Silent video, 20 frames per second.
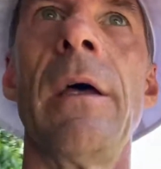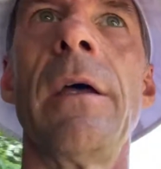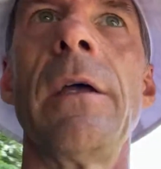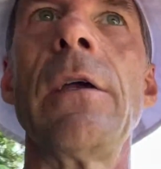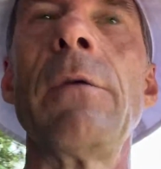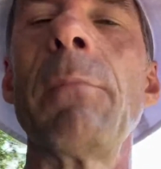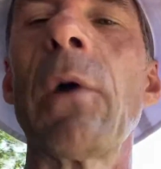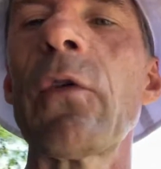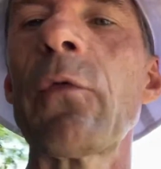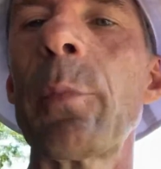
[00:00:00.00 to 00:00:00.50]

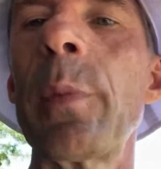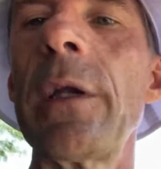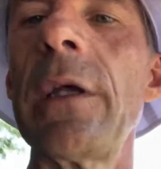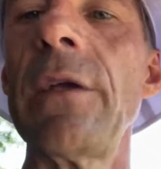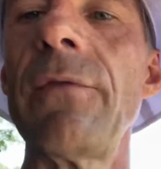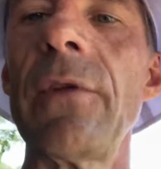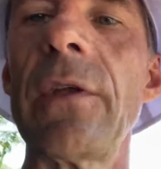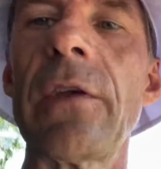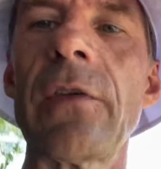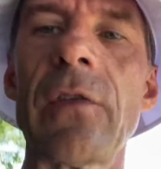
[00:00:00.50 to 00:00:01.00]
You must
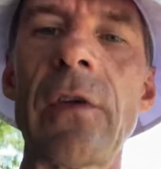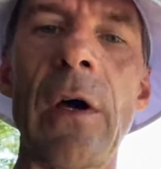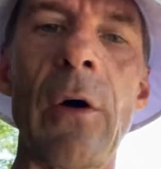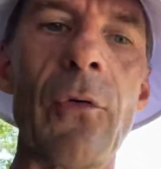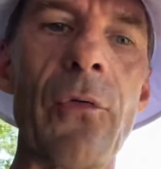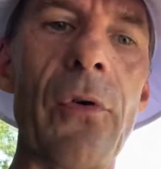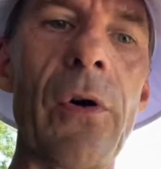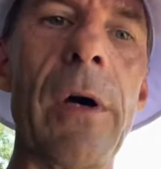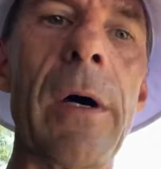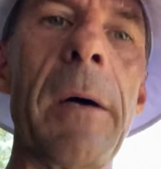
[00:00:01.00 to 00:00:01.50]
believe in
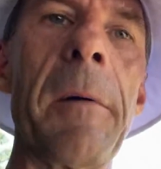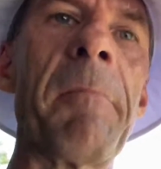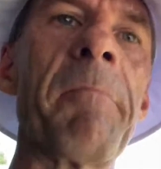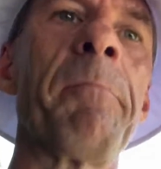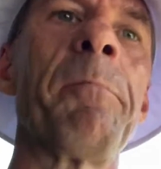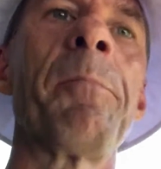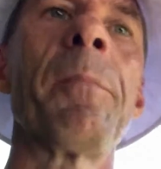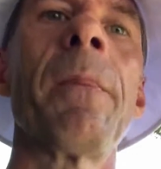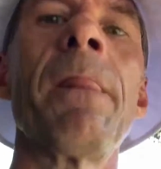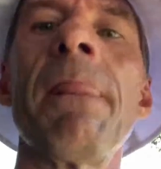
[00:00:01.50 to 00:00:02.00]
yourself.
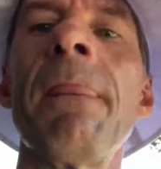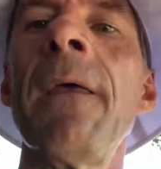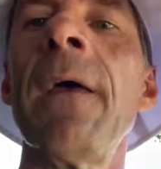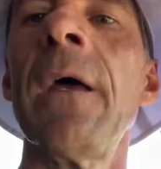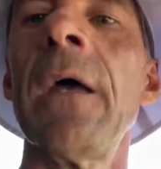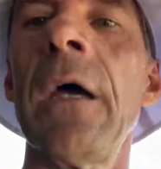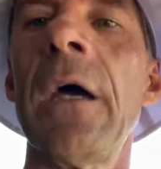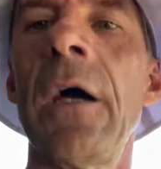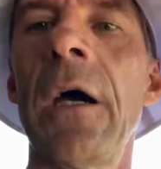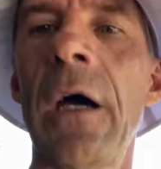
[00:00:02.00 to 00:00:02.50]

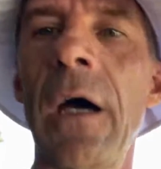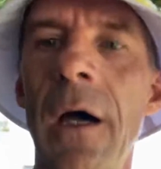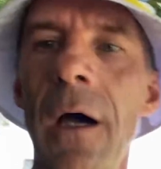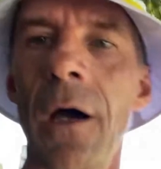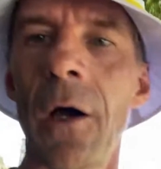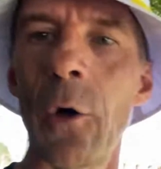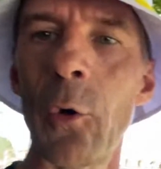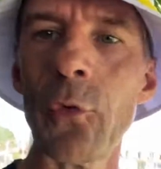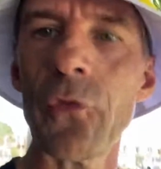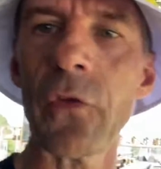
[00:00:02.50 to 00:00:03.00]

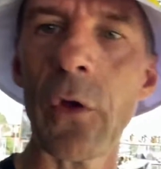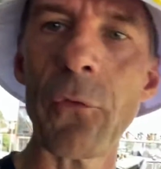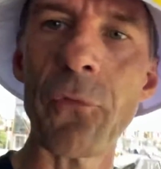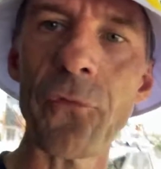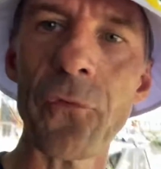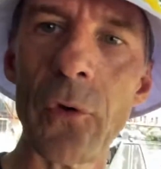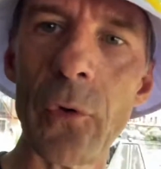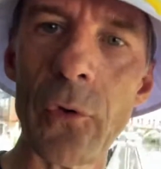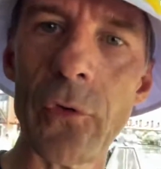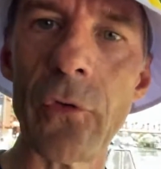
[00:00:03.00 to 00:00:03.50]
Also,
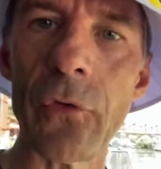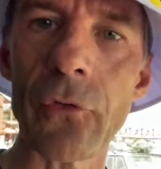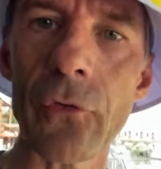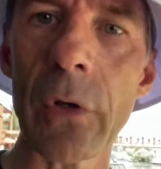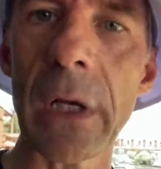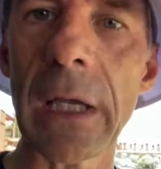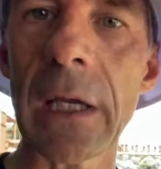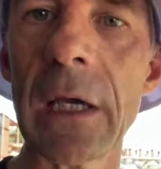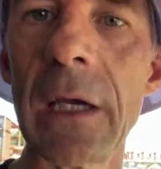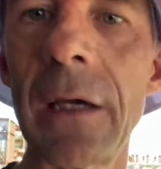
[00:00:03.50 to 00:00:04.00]
food and
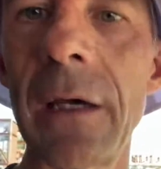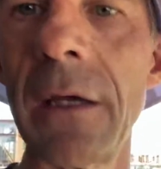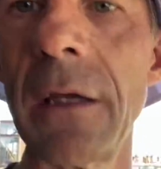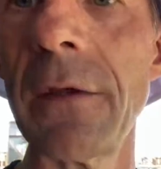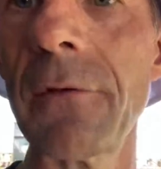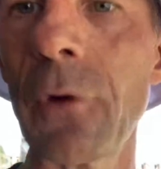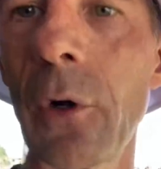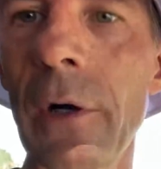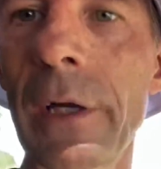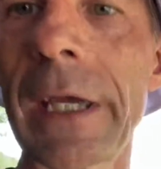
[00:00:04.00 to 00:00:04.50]
drink,
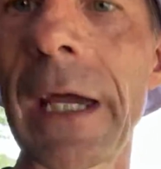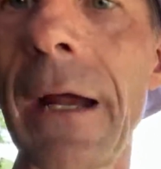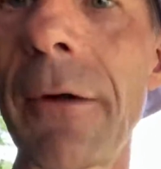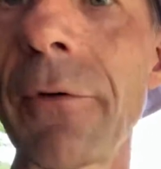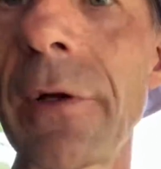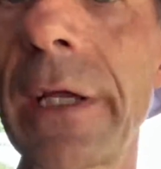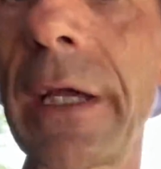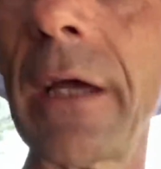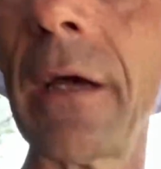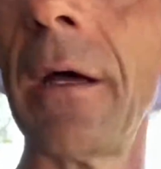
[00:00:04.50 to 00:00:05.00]
you've got to
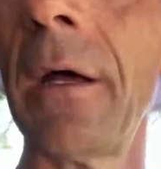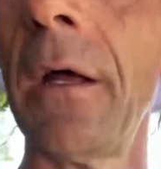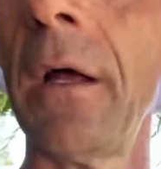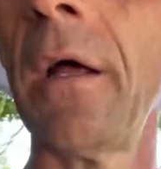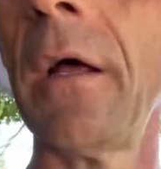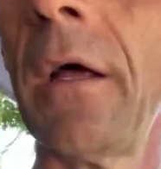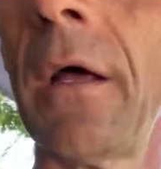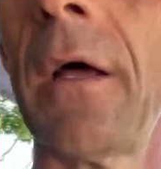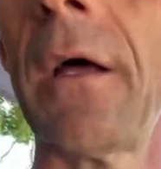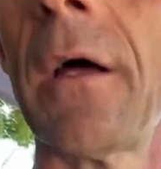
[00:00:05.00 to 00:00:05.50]
carry
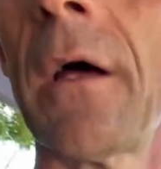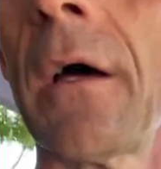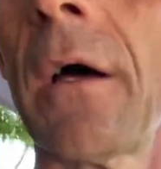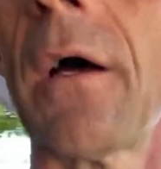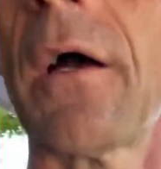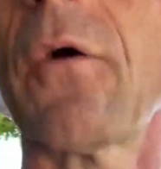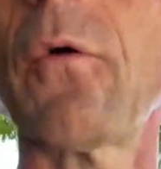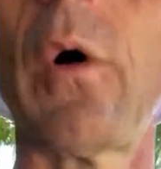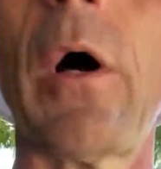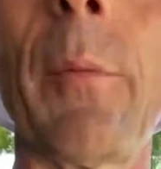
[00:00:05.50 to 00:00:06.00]

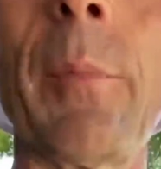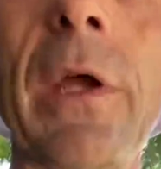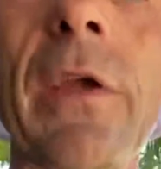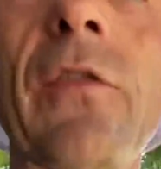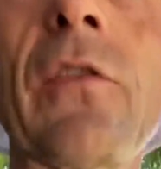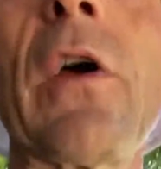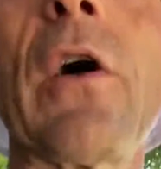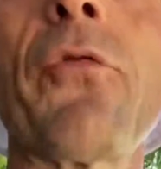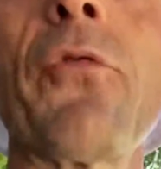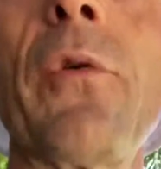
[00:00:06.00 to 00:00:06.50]
quite a bit of
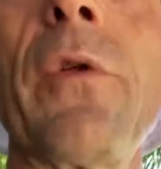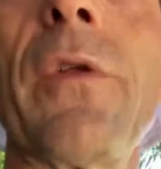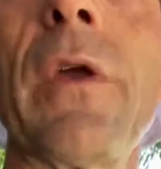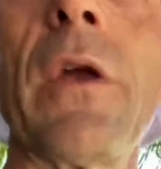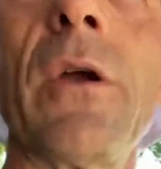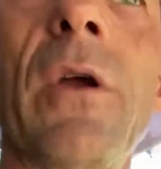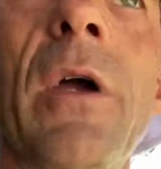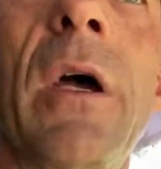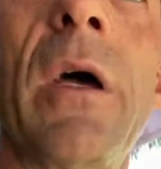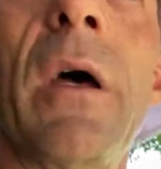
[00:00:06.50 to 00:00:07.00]
stuff with
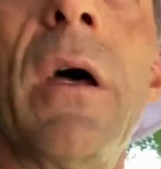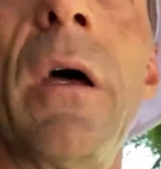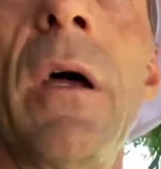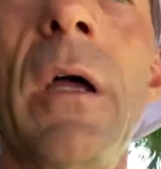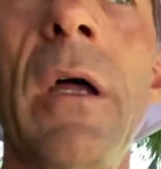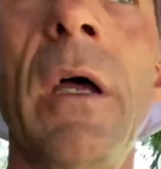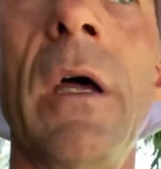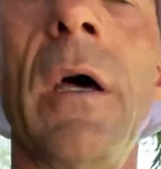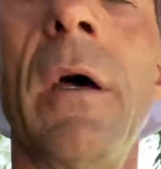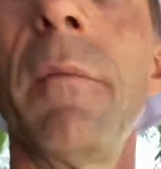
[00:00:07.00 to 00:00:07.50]
you.
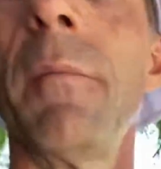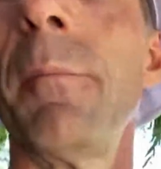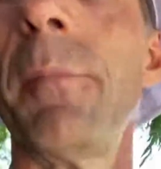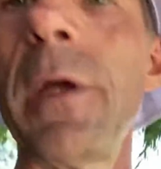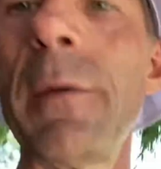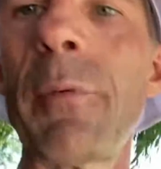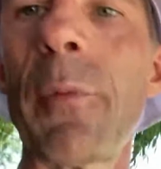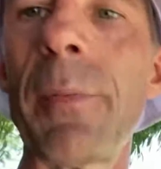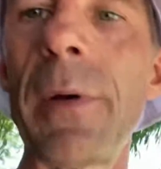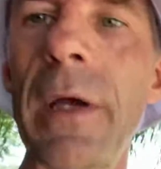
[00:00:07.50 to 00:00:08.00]

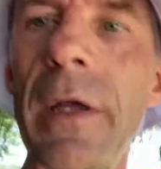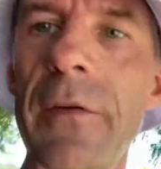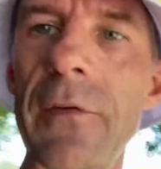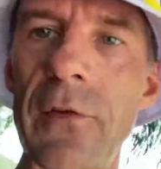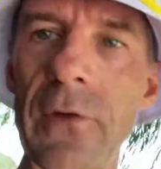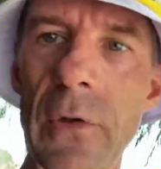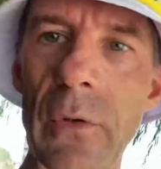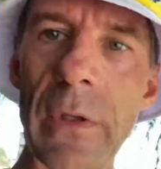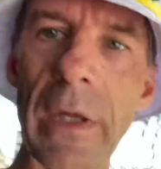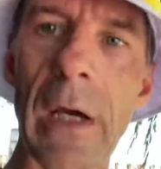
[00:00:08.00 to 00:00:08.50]
Be prepared to
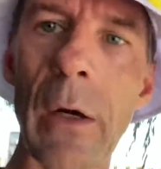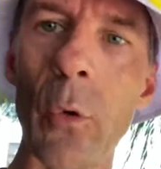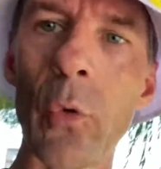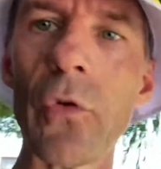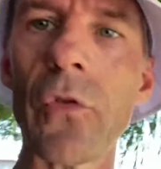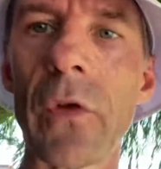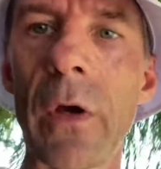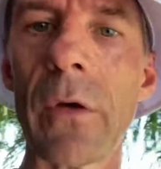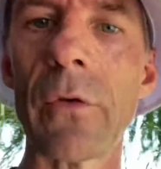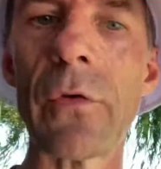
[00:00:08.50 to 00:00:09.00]
do that
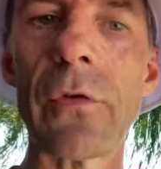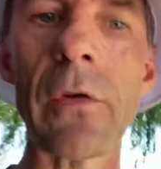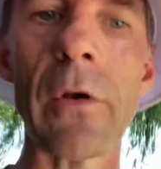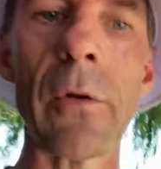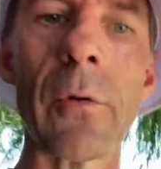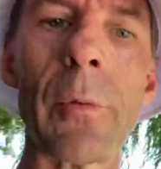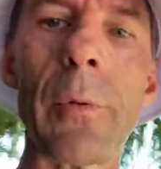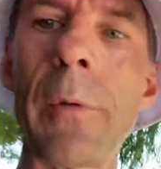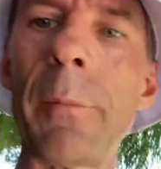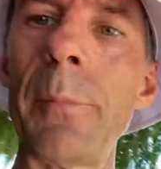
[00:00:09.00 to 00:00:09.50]
also.
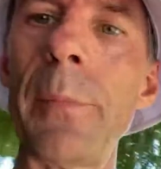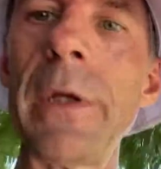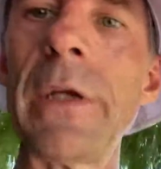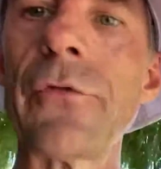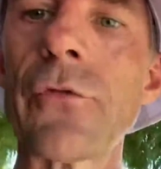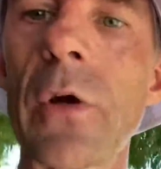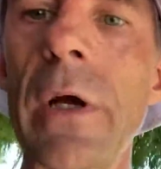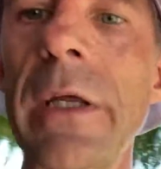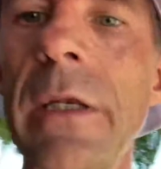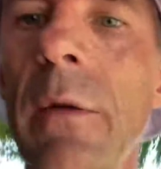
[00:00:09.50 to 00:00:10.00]
So, be
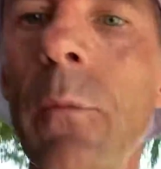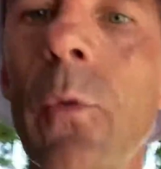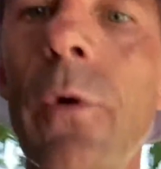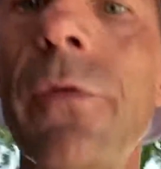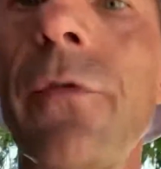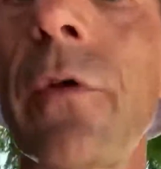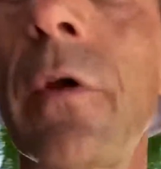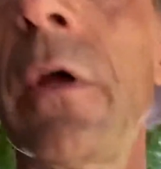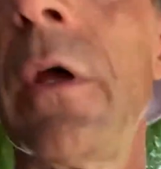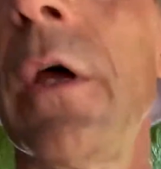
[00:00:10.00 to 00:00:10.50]
training with,